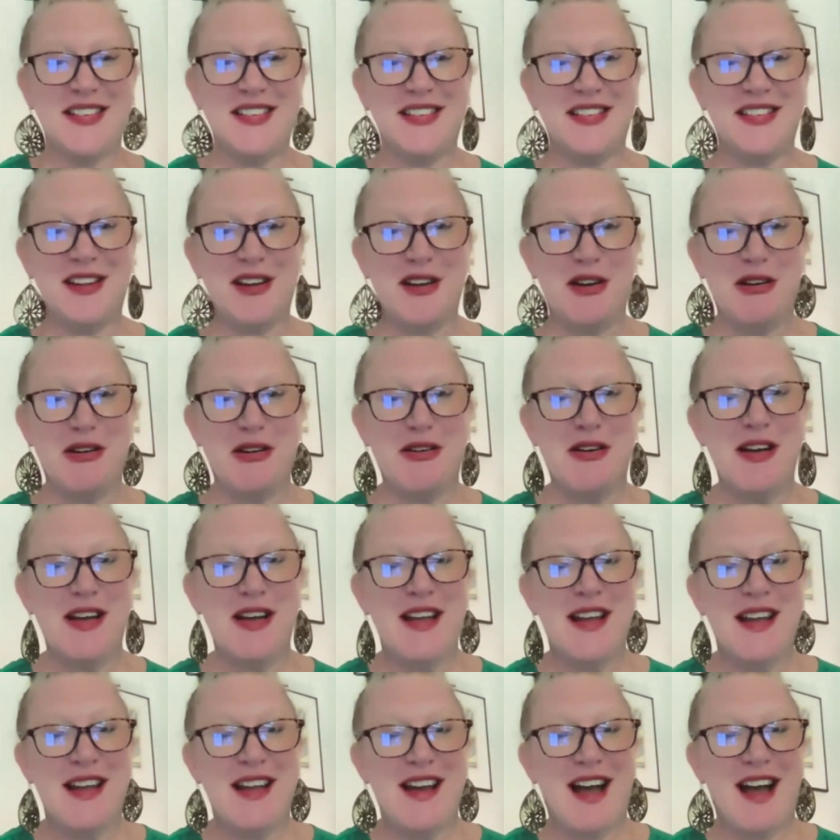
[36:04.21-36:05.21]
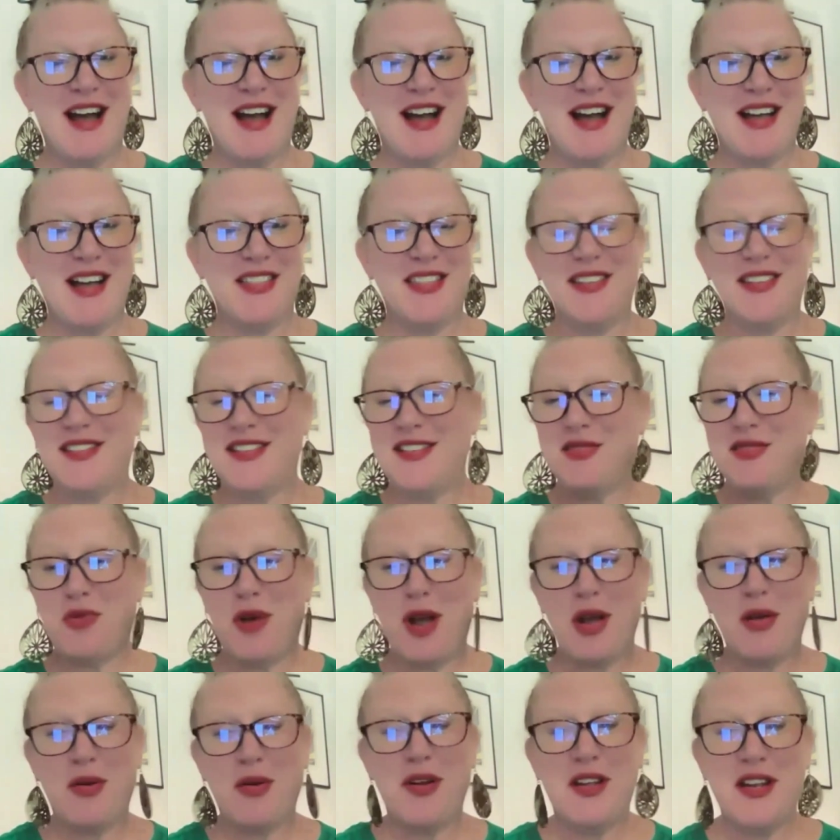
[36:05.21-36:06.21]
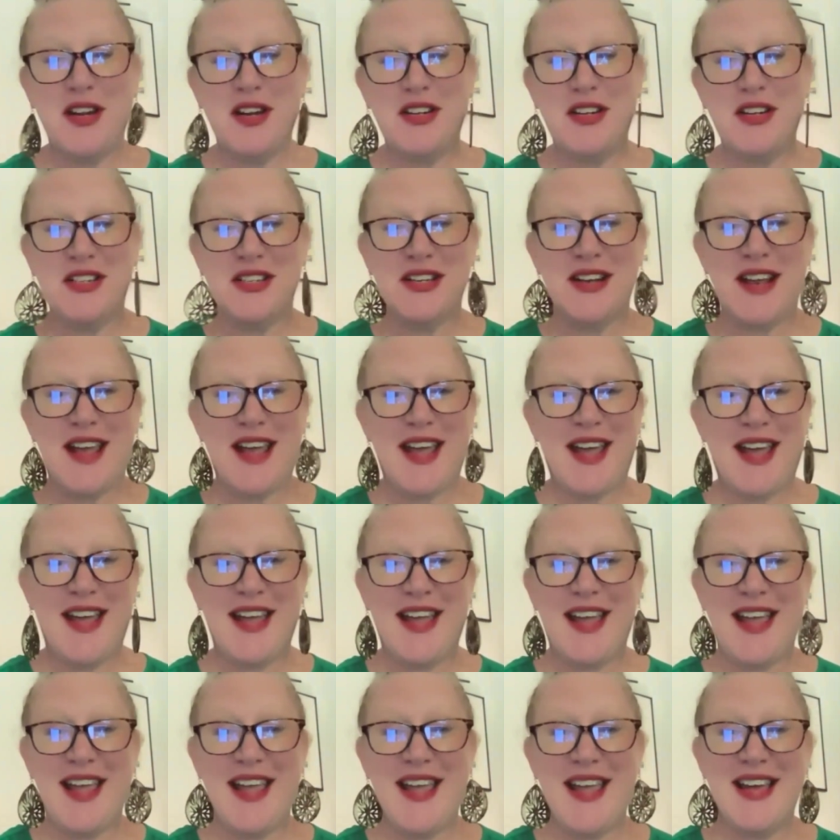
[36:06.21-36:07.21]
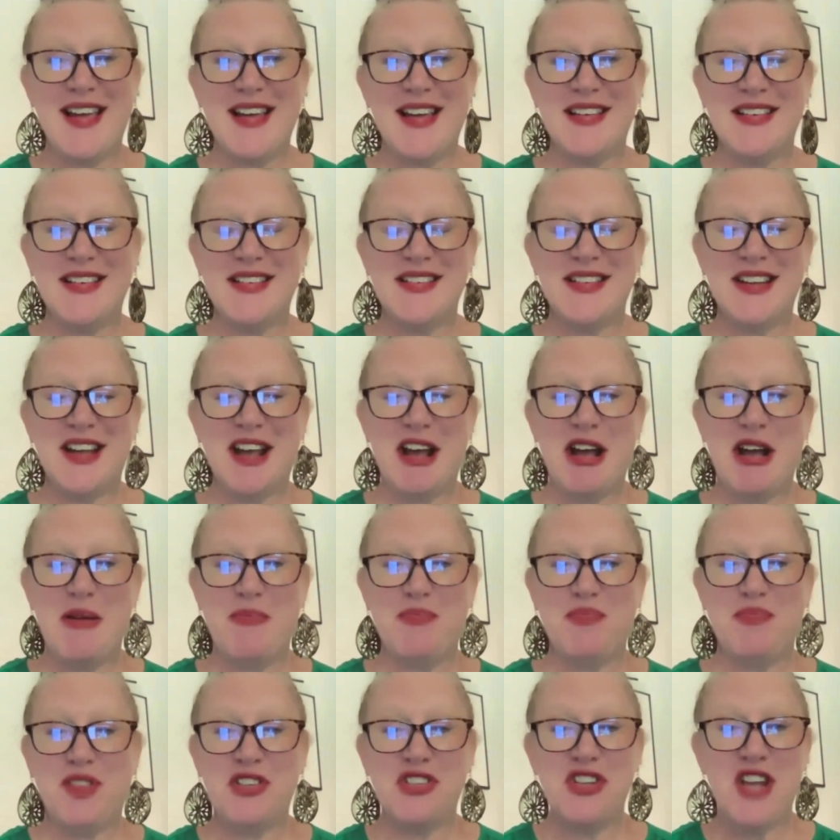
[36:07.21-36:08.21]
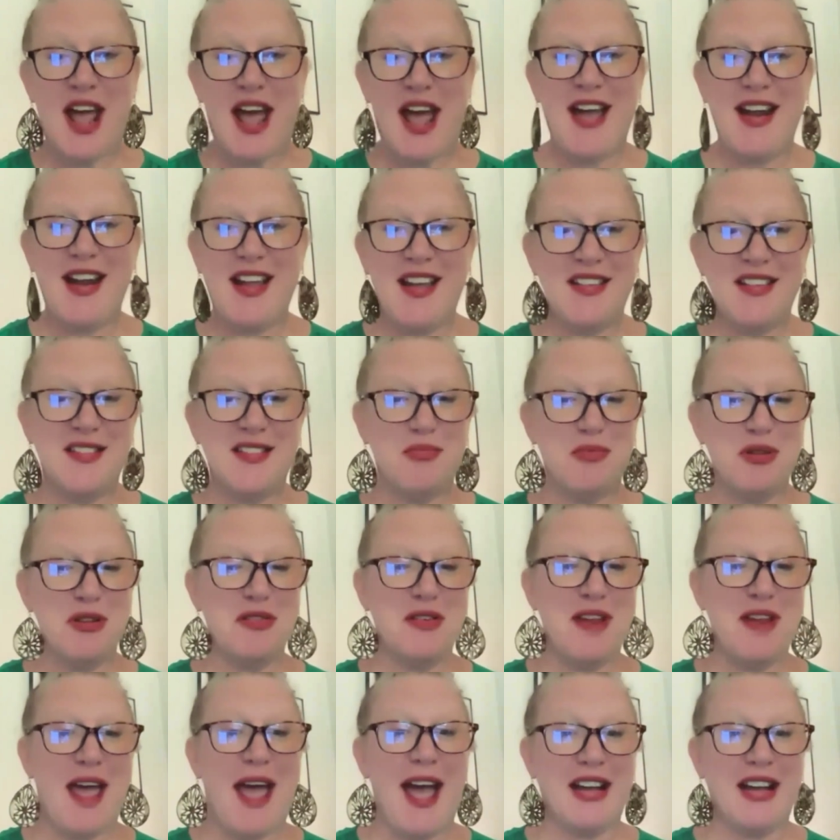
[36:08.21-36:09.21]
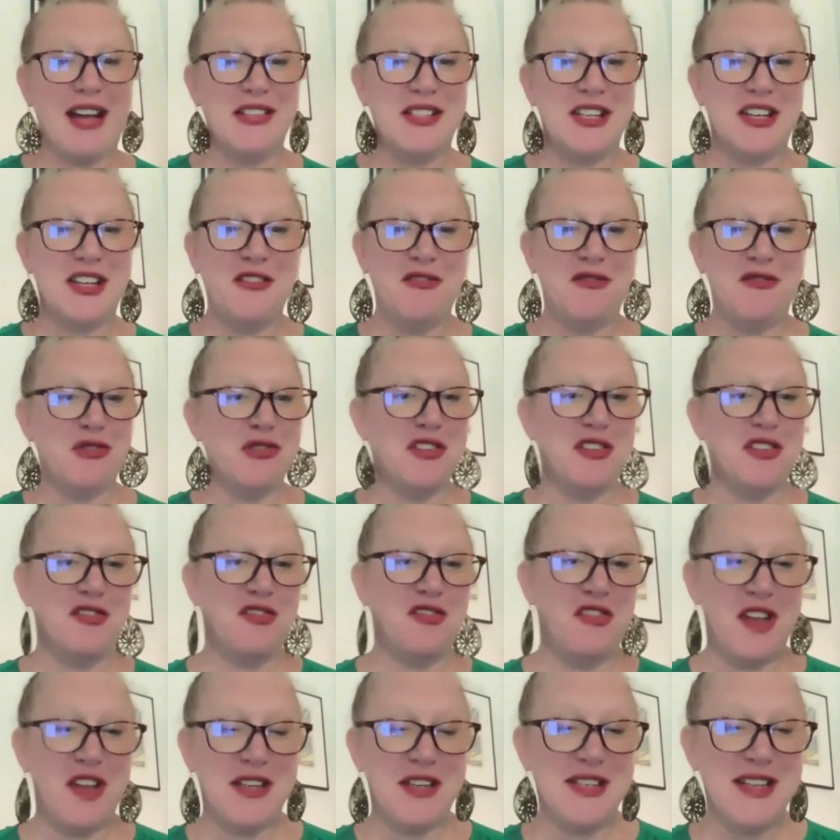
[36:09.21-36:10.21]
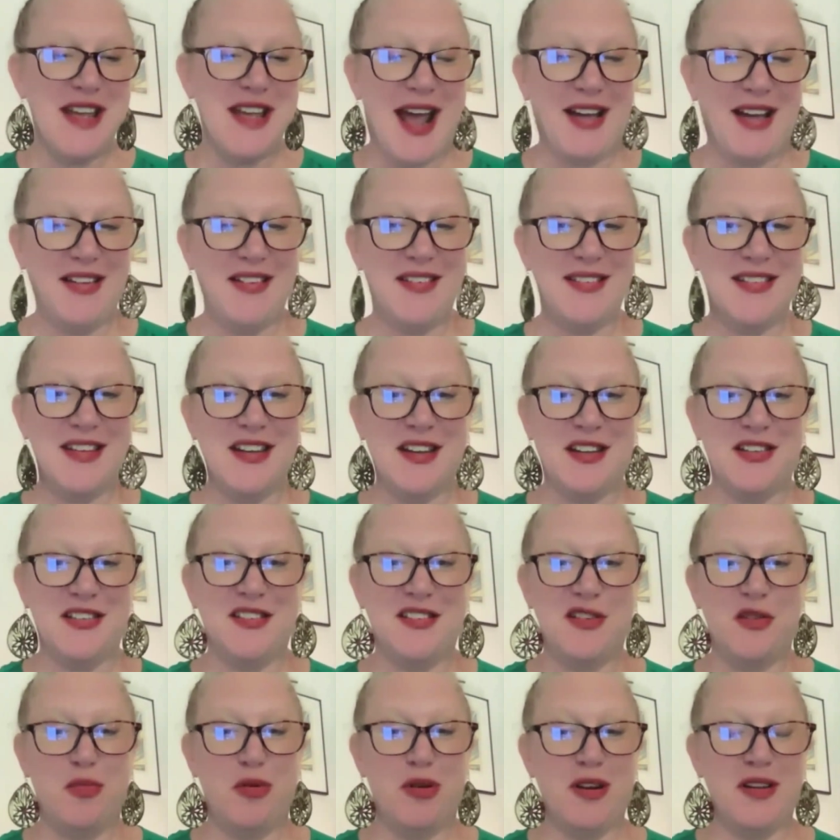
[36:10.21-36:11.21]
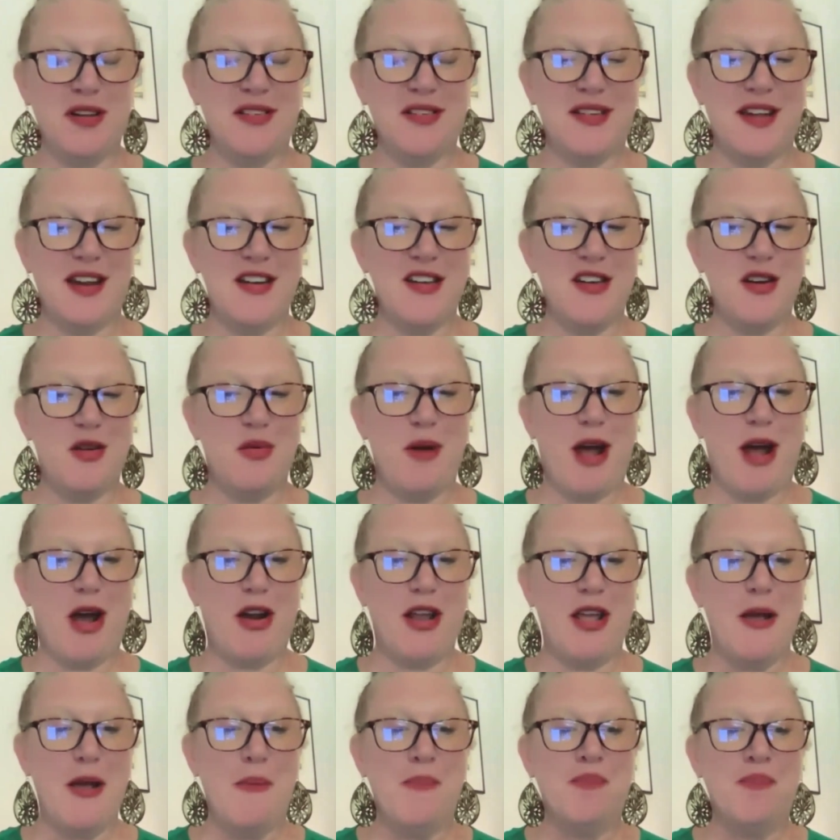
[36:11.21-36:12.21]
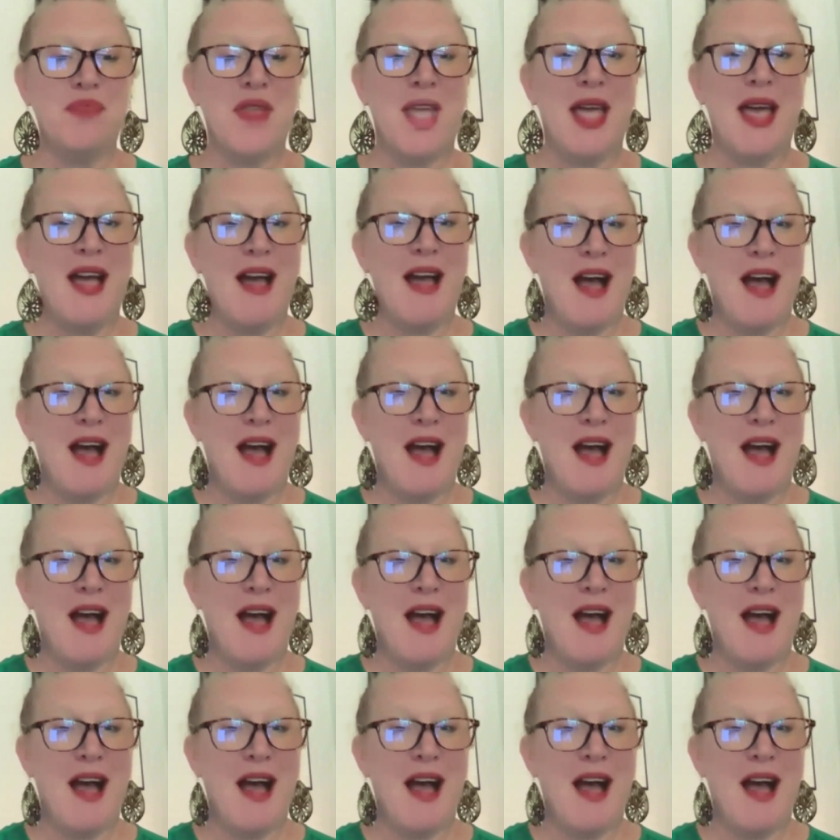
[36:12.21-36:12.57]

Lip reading: So this is why we're here today. And the chat has been active, which is fantastic. Super excited about it.